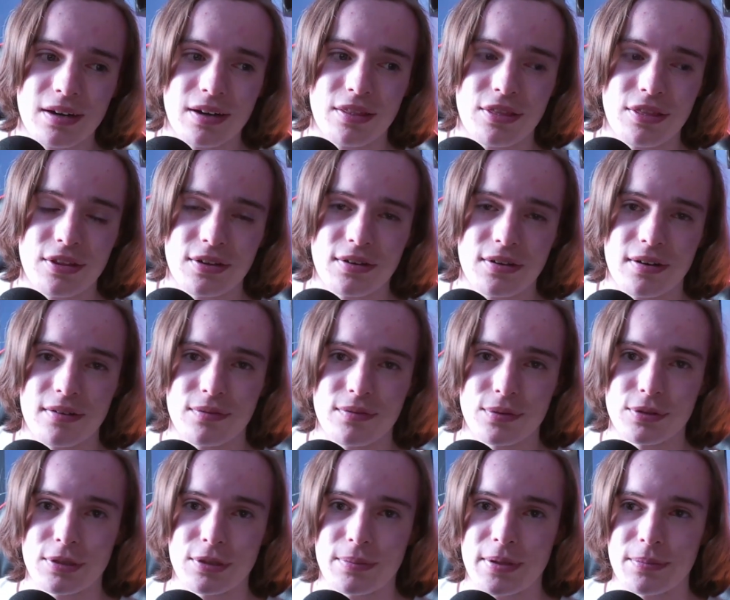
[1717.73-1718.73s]
I think I've
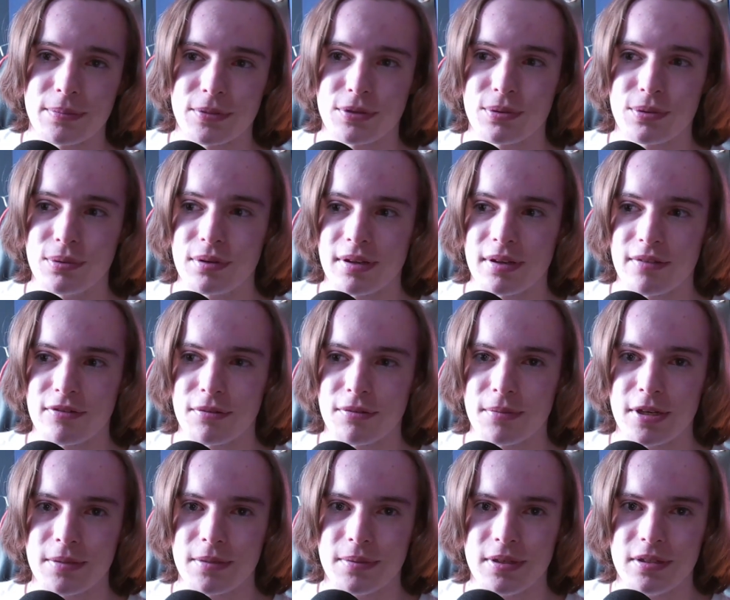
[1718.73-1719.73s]
already been recording for
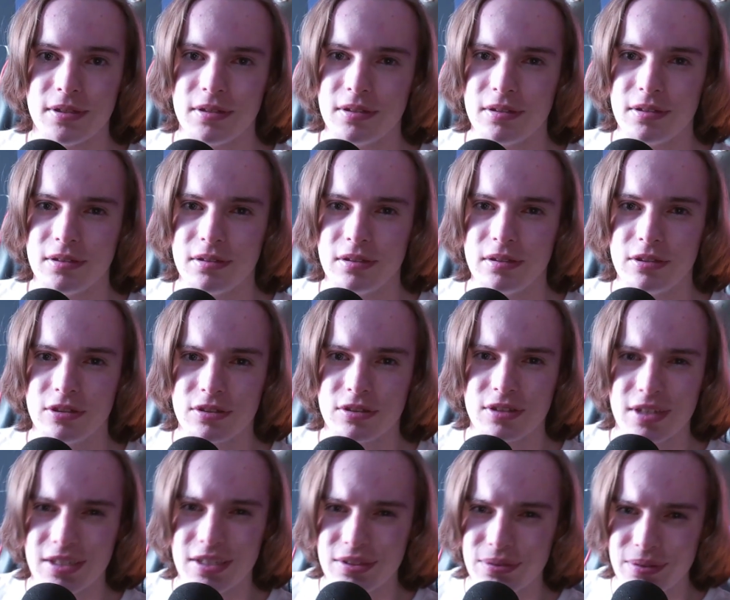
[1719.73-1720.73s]
maybe
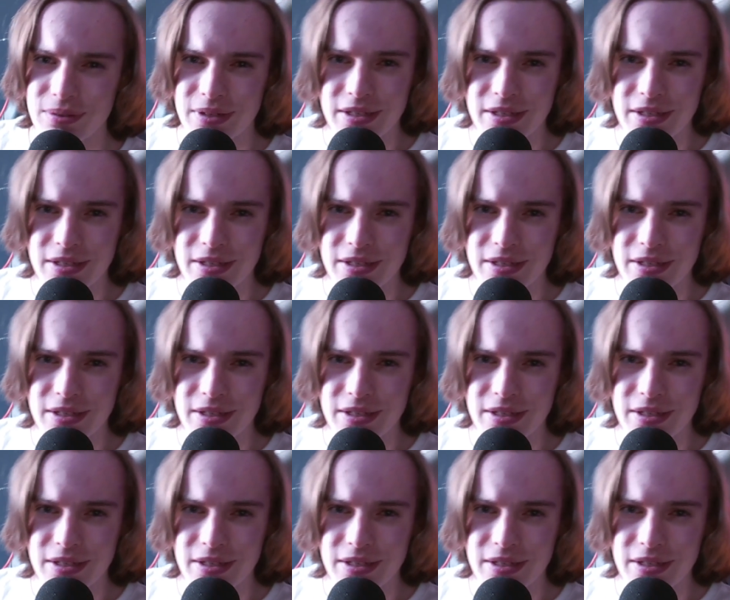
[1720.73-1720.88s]
just under an